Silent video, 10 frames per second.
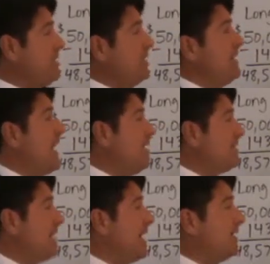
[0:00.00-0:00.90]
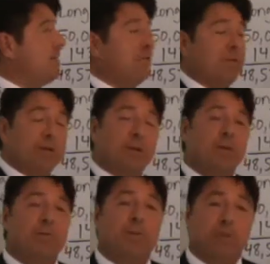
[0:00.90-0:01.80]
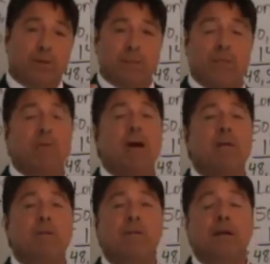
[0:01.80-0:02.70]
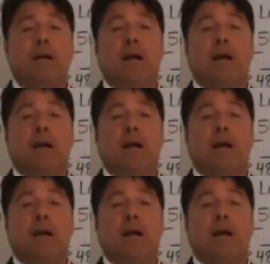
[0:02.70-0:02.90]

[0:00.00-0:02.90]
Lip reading: To the downside, cocoa can only be worth 0.